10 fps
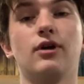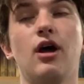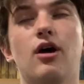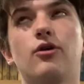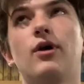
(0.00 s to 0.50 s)

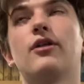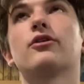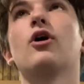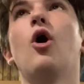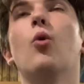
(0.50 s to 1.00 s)
or
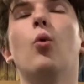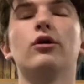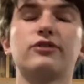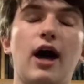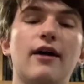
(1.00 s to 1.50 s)
rather,
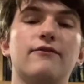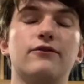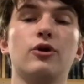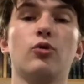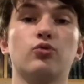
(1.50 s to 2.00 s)
once I
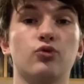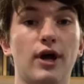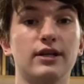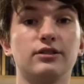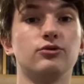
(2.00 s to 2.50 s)
feel
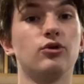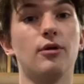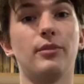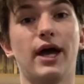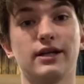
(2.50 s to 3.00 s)
ready to
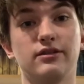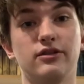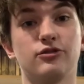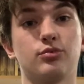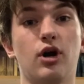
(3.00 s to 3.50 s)
come back to
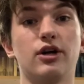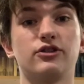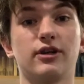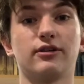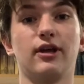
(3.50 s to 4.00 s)
this
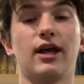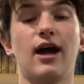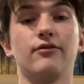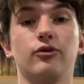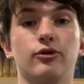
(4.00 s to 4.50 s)
project, like
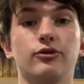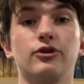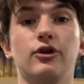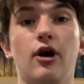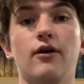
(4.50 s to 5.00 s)
I've learned
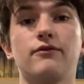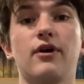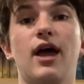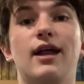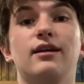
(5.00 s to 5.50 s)
enough
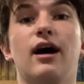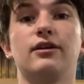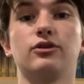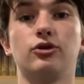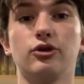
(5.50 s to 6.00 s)
and
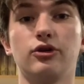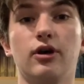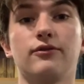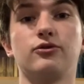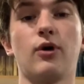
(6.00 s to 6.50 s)
gotten good
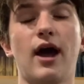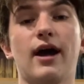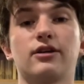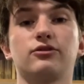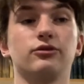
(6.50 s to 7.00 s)
enough to
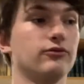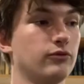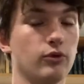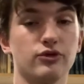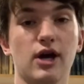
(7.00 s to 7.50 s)
actually
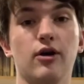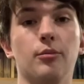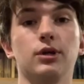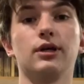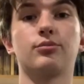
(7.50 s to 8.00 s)
forge out a
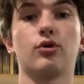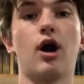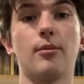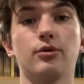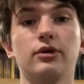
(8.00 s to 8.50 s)
blade
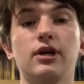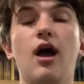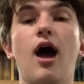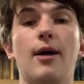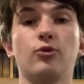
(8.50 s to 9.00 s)
properly,
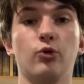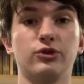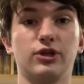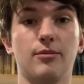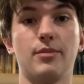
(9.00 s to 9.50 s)
I'm going
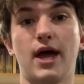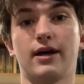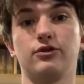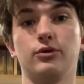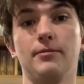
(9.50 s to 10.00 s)
to come
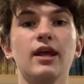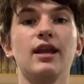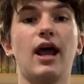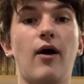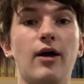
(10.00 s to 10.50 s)
back to it.
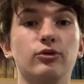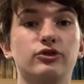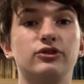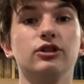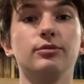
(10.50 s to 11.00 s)
Now, I will
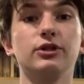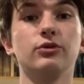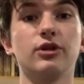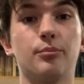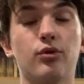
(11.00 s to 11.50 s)
still be
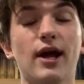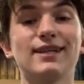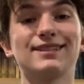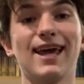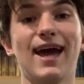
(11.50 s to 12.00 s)
doing the
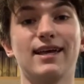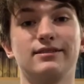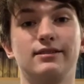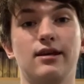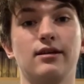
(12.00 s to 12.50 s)
brass
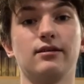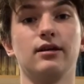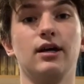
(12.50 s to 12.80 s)
casting